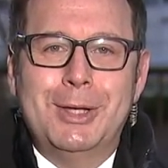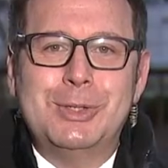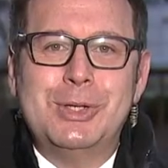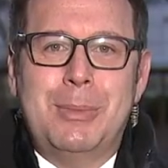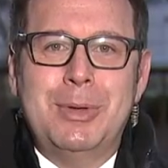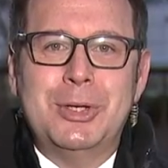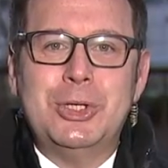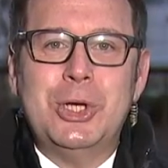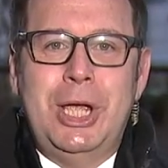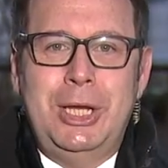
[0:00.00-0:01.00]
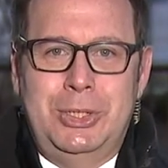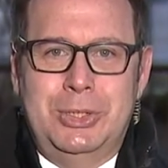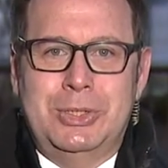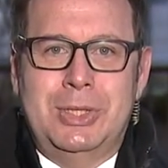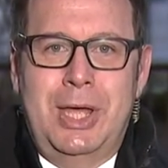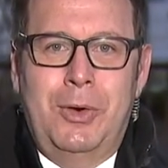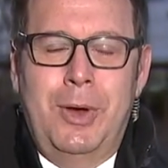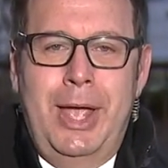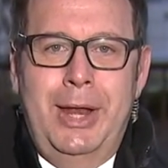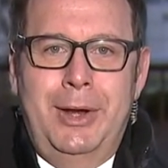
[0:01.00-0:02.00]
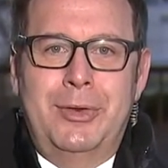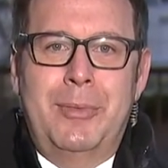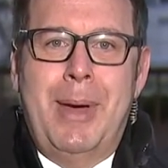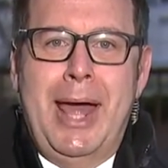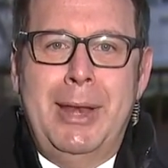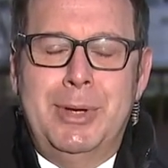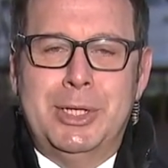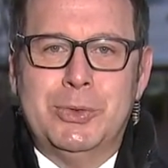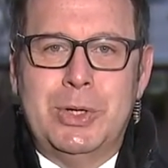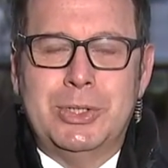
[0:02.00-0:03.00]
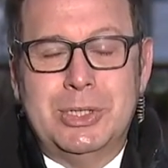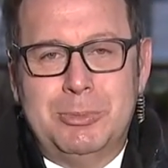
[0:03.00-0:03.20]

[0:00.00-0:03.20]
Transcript: some of the changes that are ahead under the Biden administration,